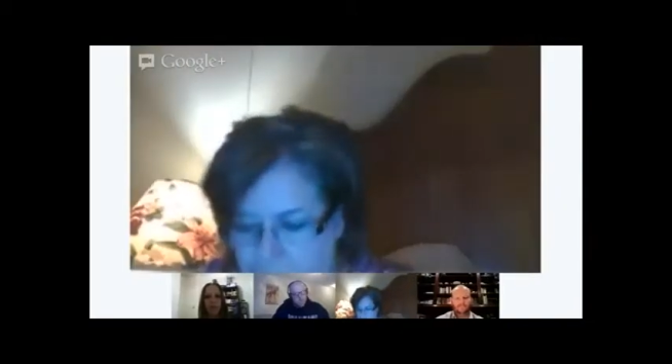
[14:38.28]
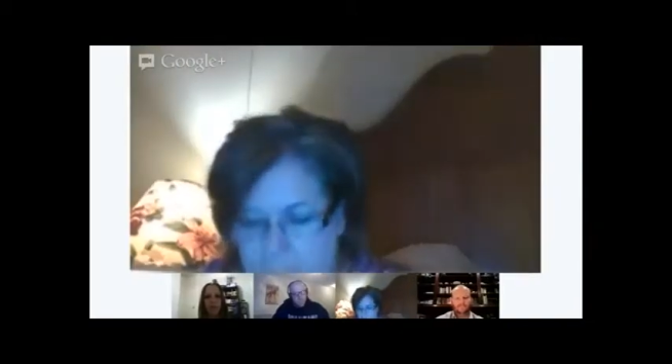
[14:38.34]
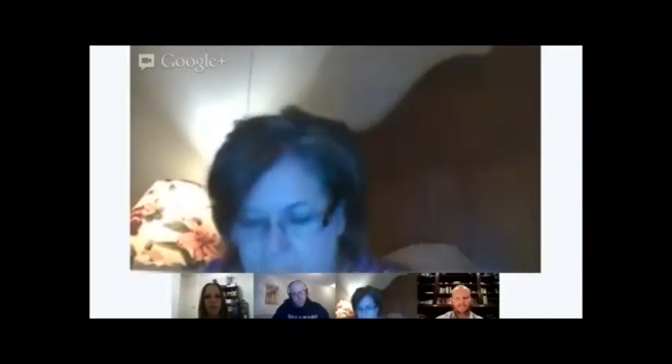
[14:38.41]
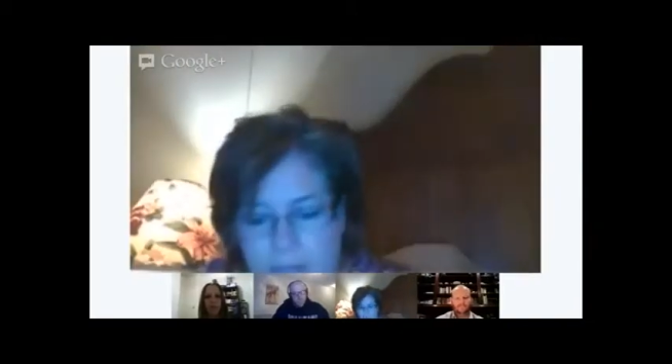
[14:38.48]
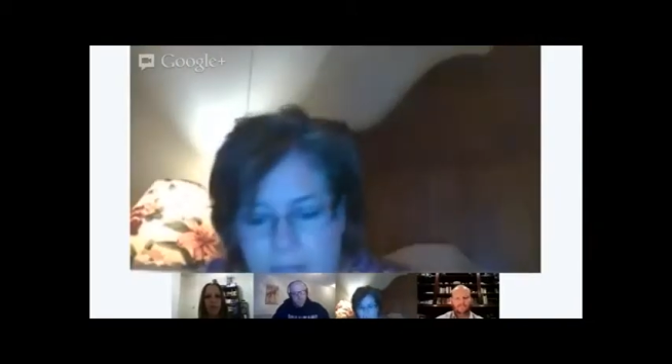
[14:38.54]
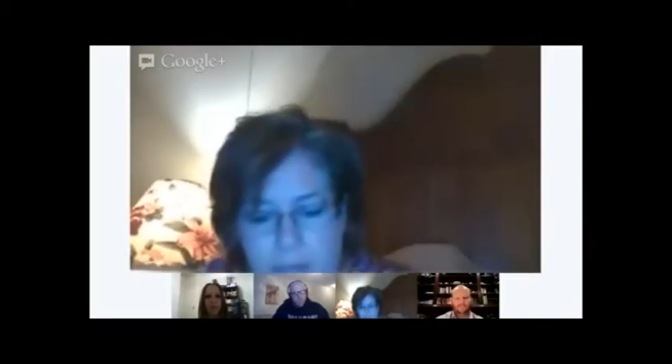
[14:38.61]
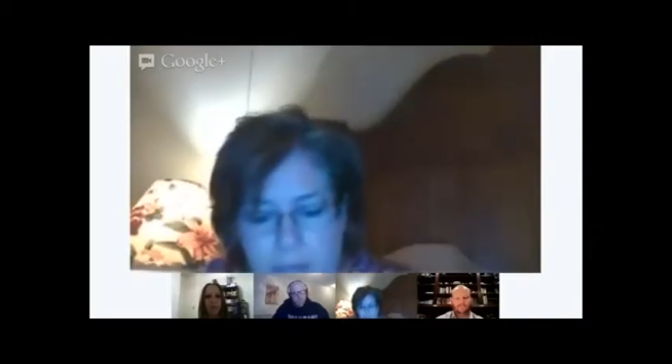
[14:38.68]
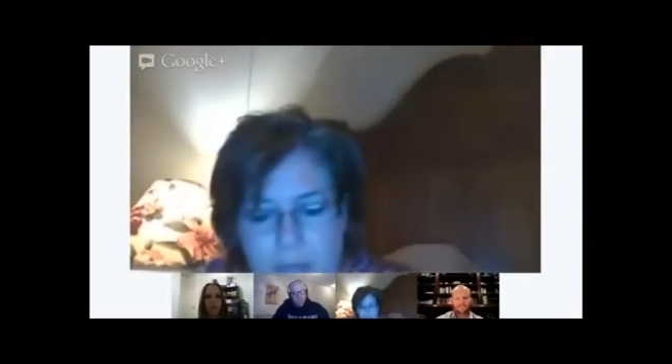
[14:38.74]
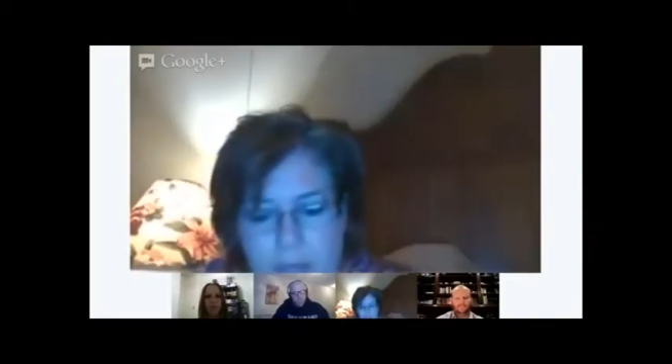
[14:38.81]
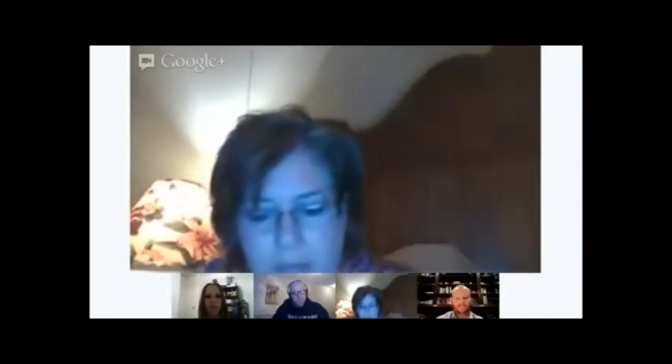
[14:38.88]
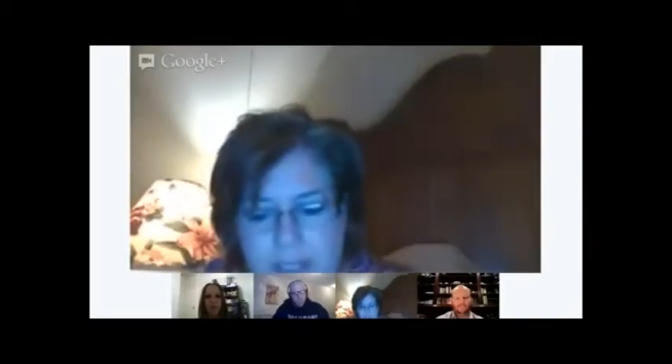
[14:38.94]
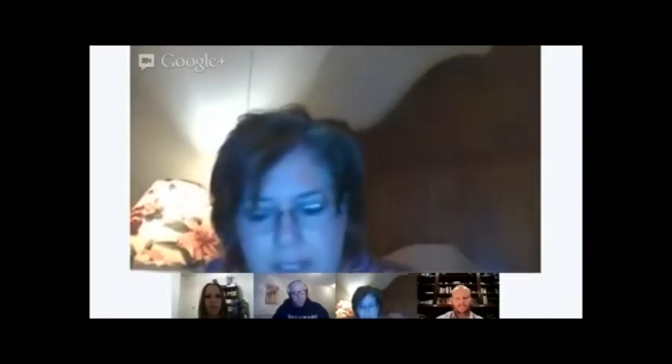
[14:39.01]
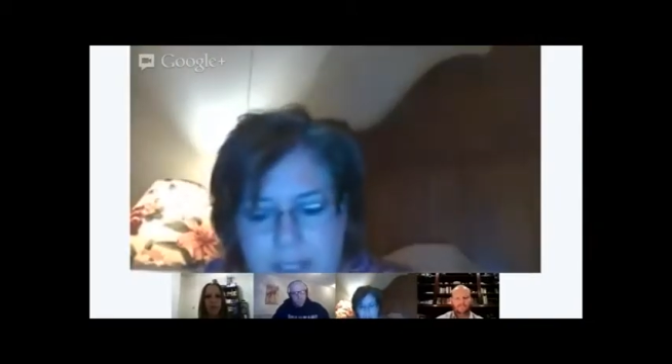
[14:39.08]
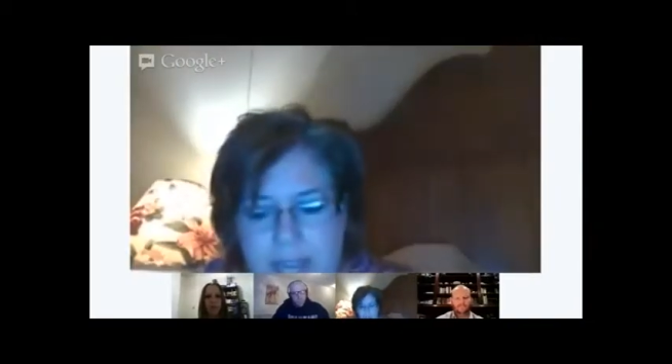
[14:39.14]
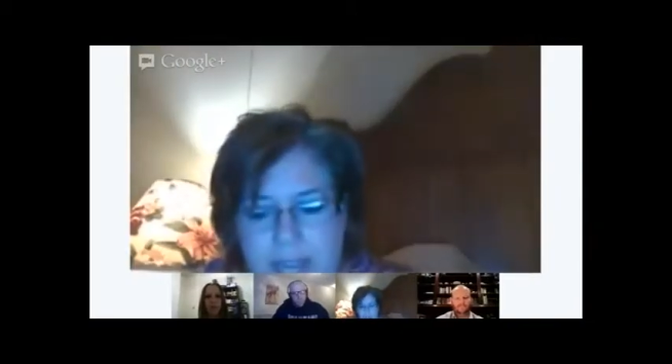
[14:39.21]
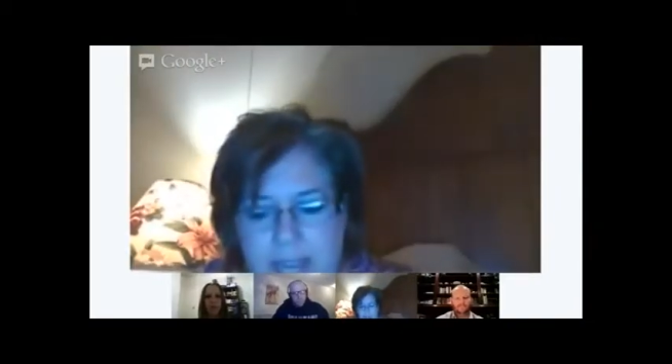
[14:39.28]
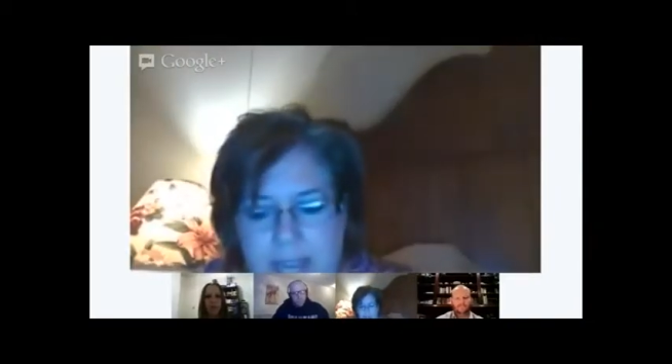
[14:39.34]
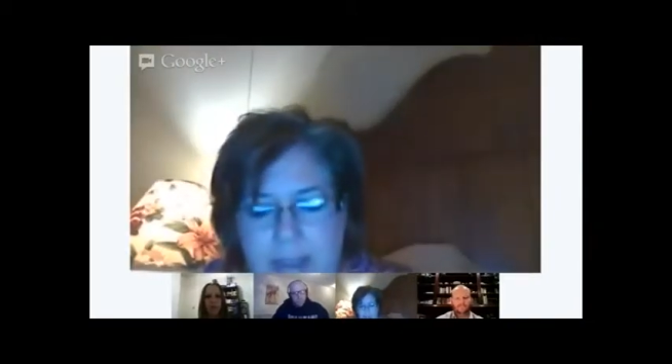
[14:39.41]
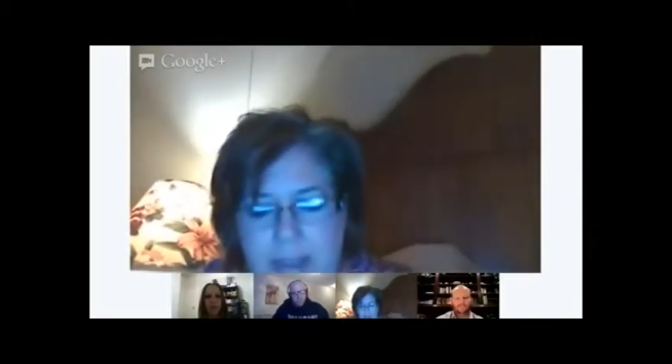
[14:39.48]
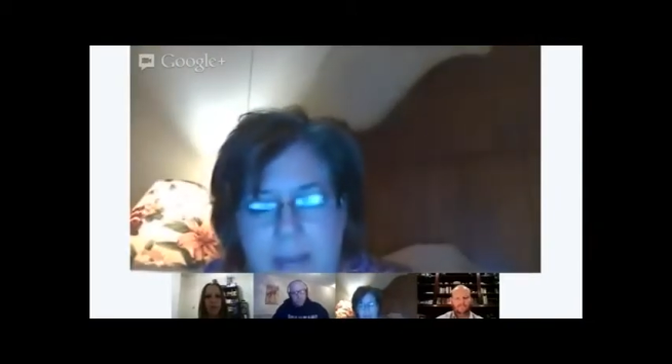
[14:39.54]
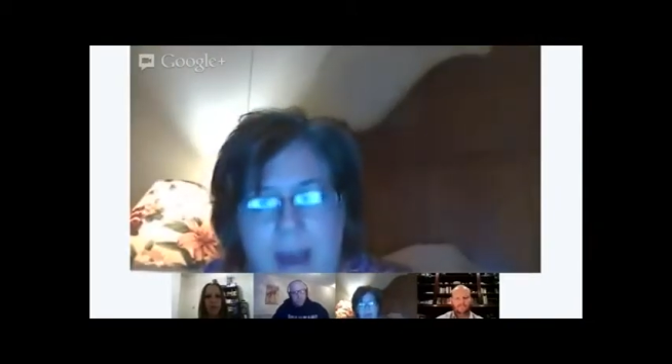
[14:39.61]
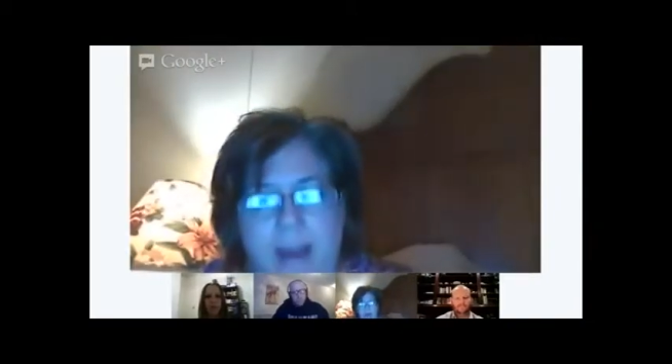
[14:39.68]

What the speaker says: Celia, what you were saying about